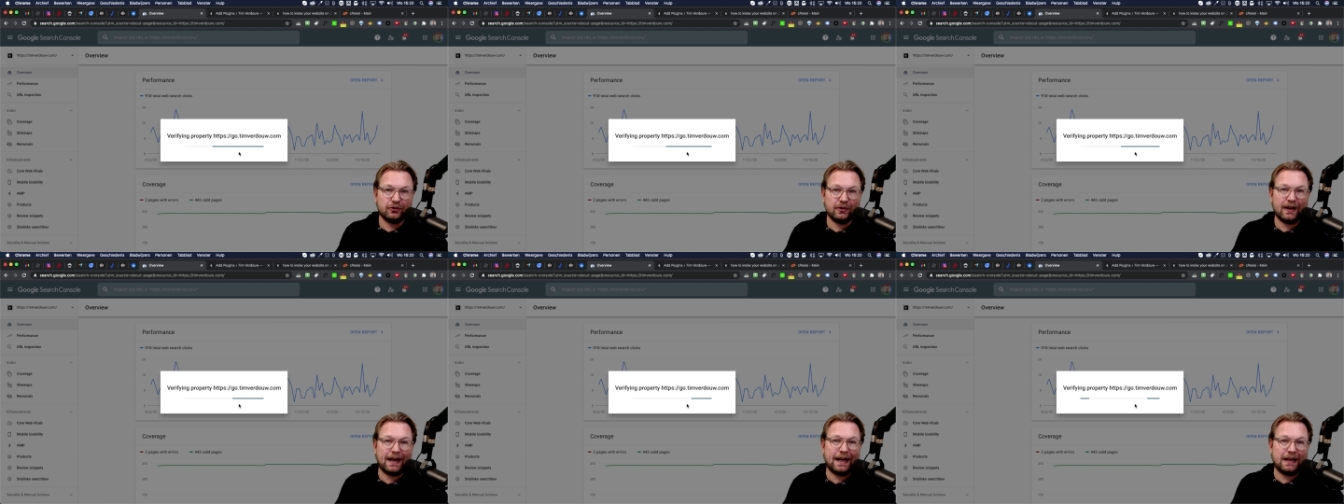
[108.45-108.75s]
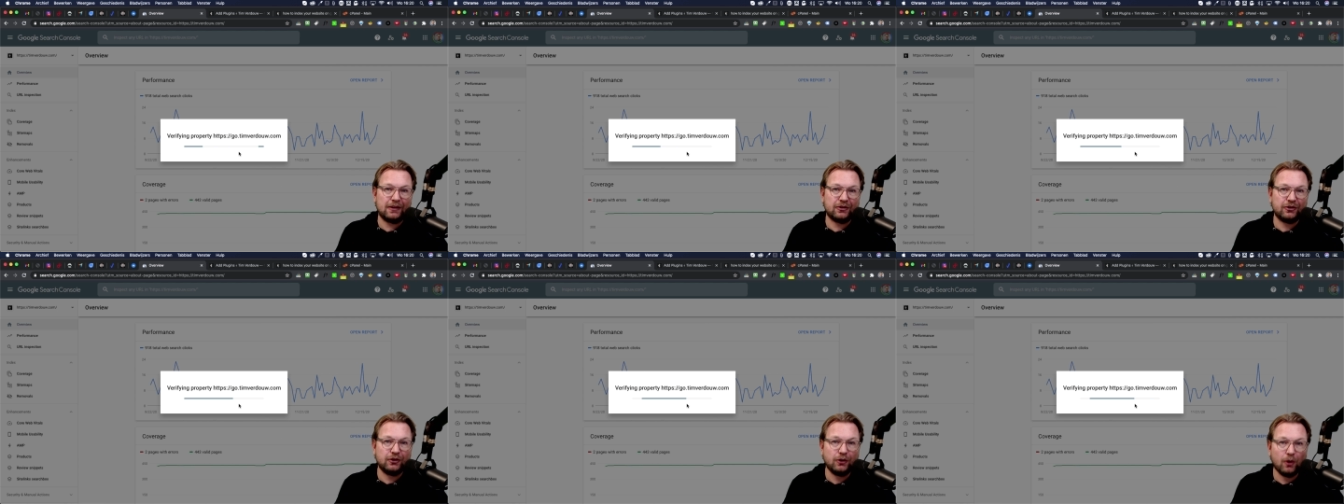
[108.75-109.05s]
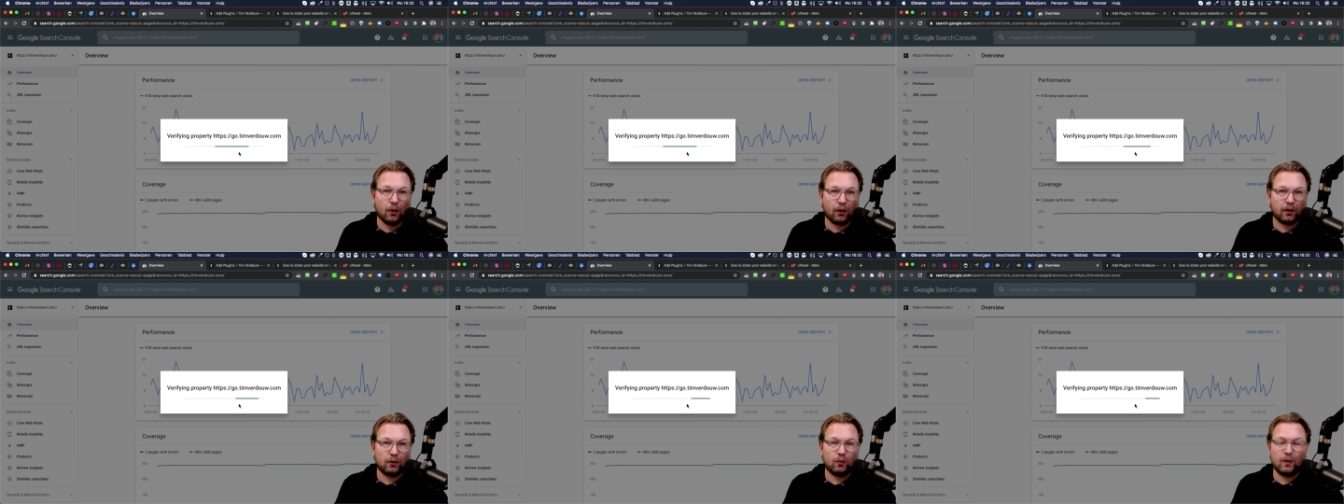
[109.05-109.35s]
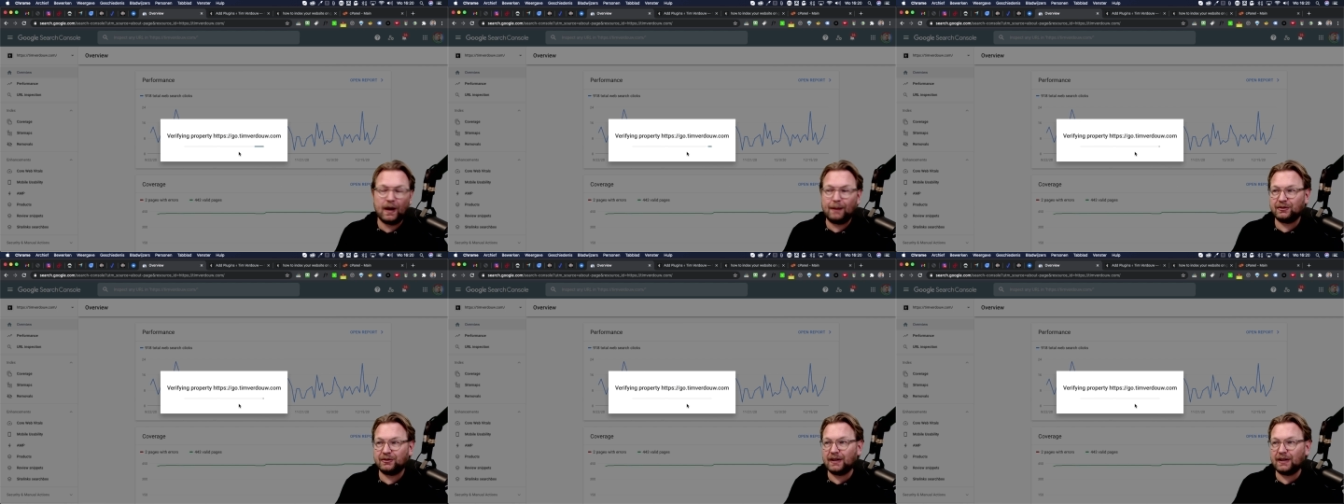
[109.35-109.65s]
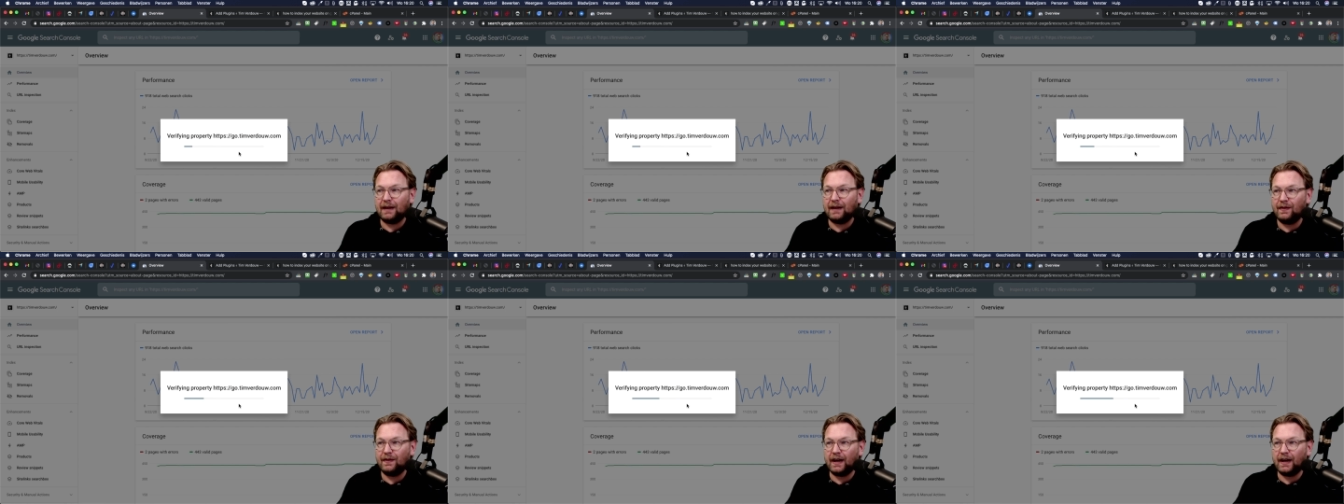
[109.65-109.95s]
to add your
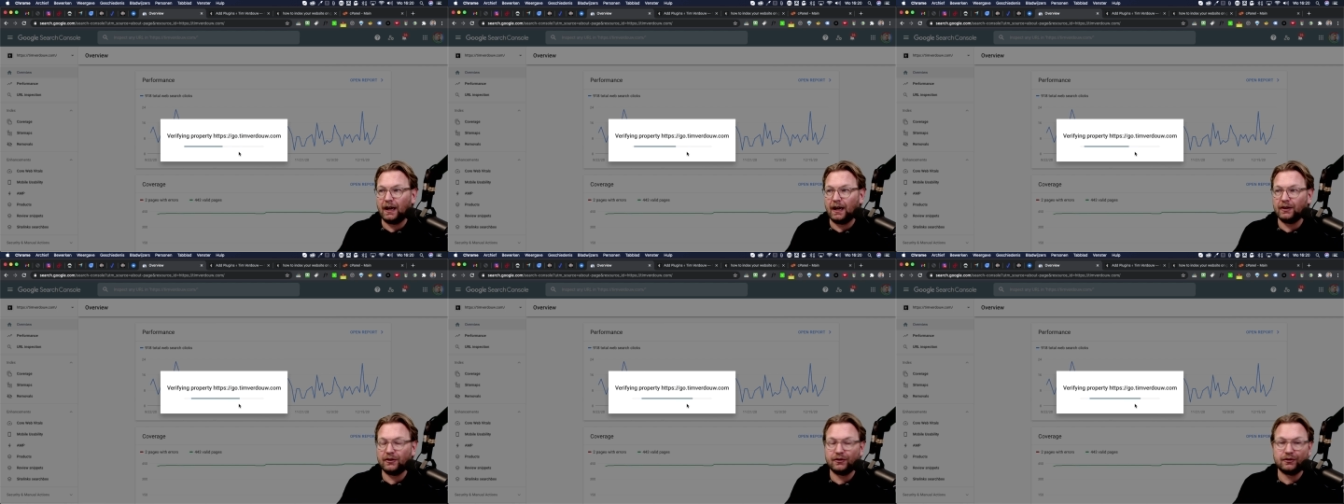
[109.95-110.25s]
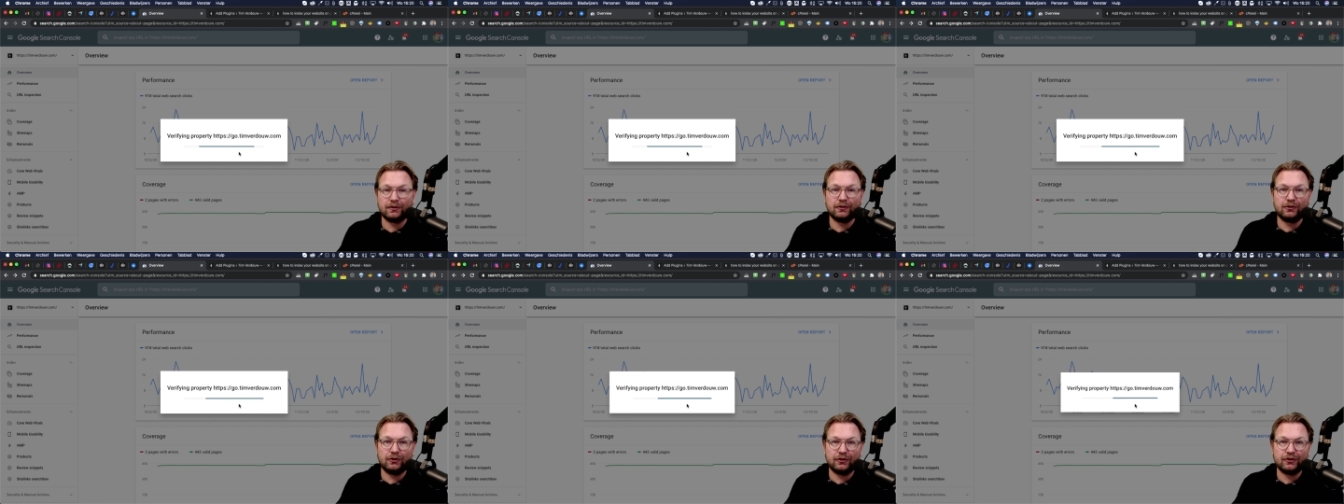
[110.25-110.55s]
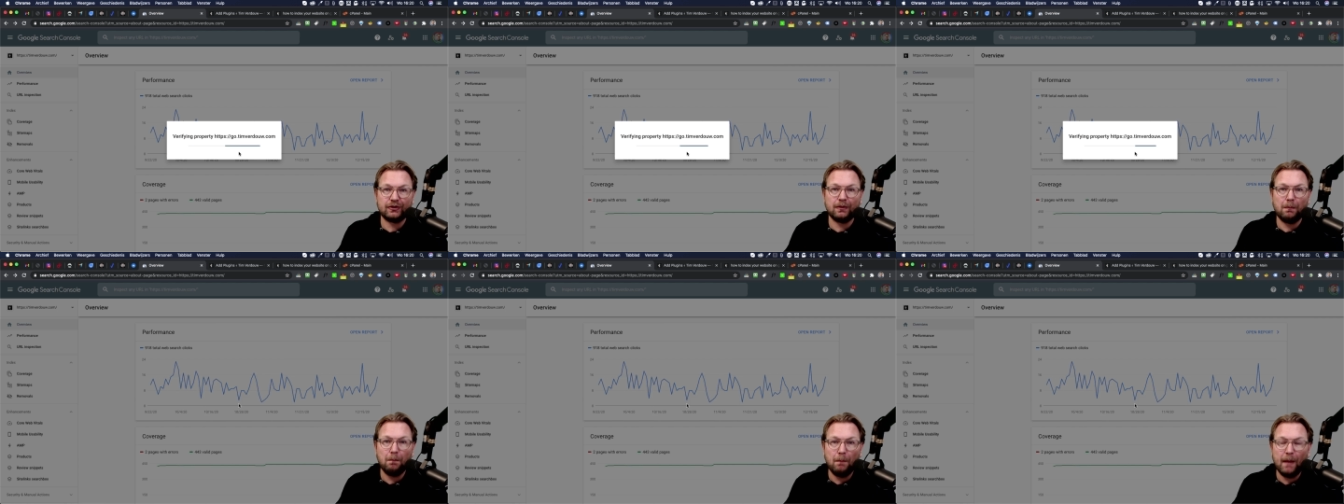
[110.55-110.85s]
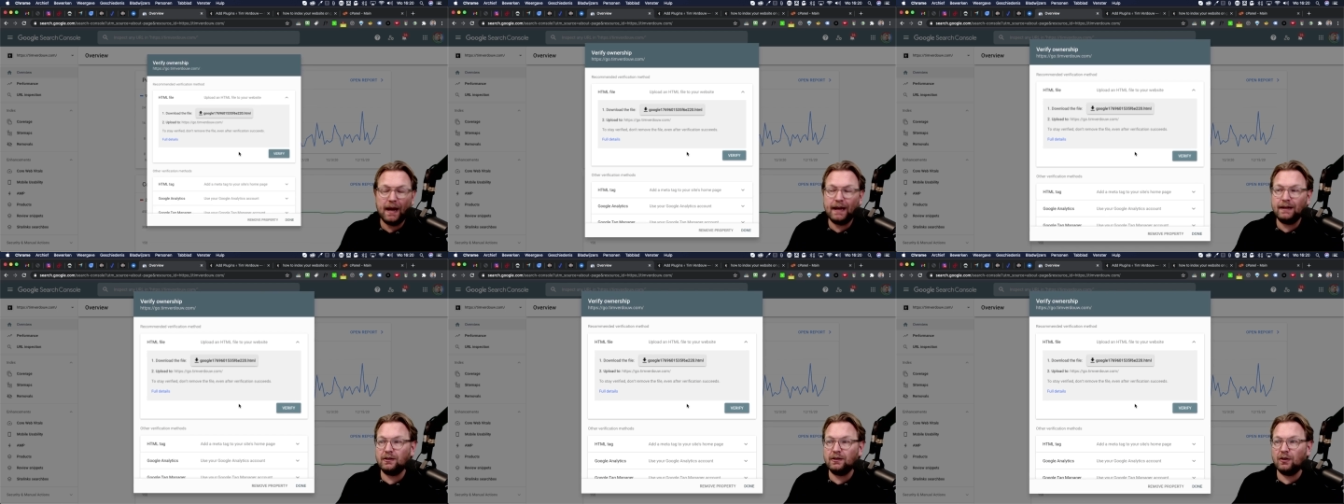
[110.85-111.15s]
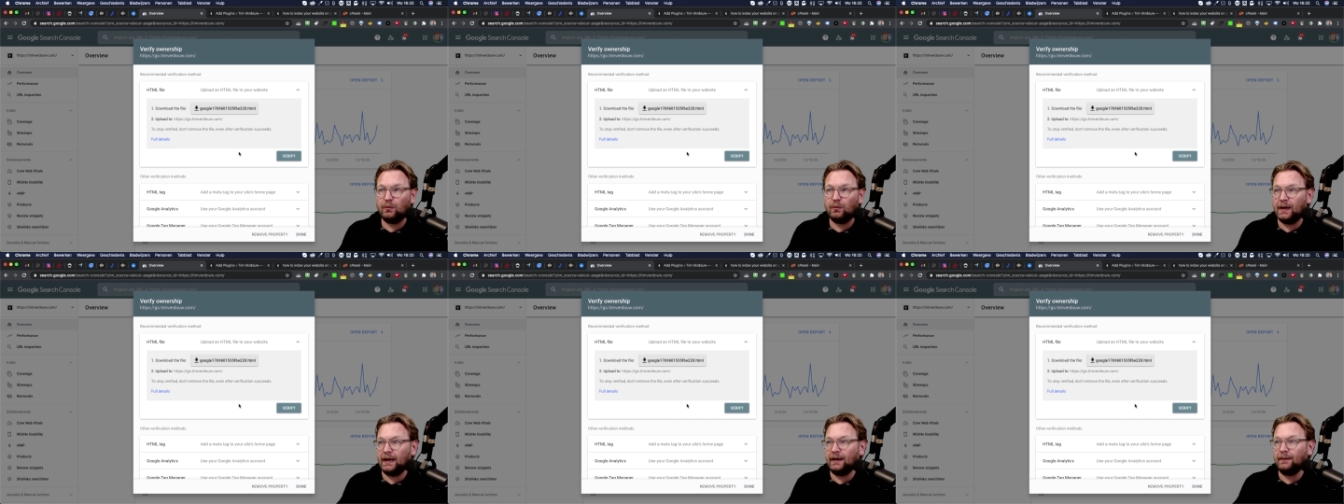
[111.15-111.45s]
website there, just the main
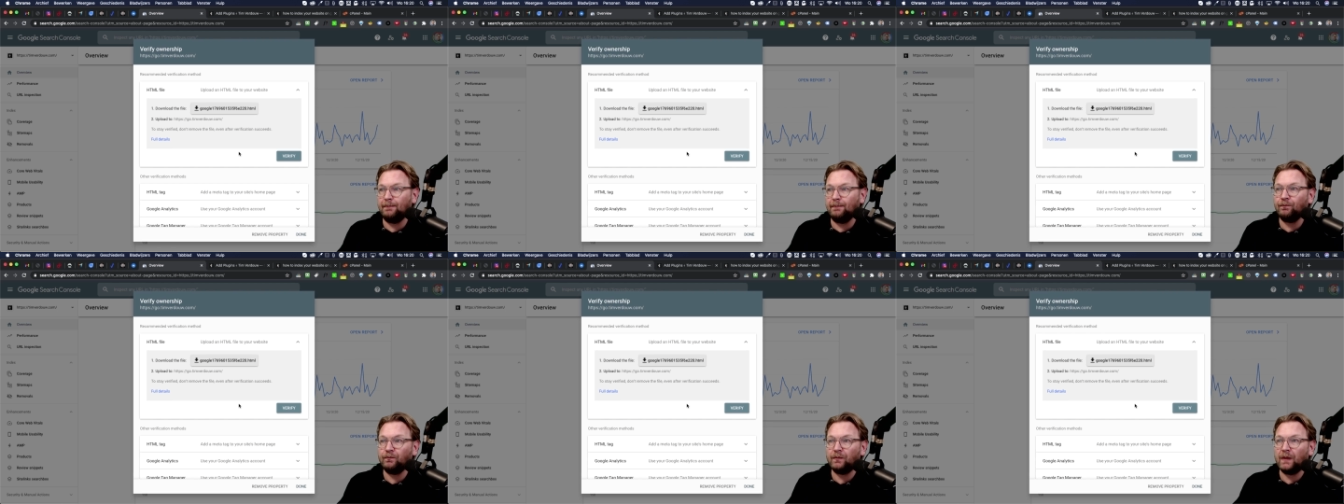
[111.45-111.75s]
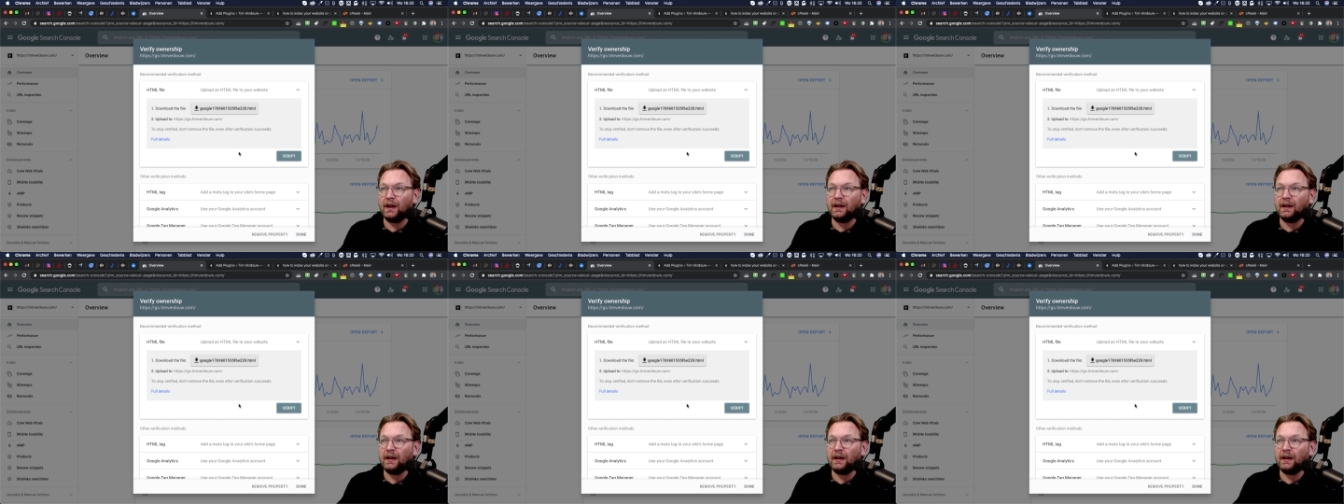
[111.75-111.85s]
domain.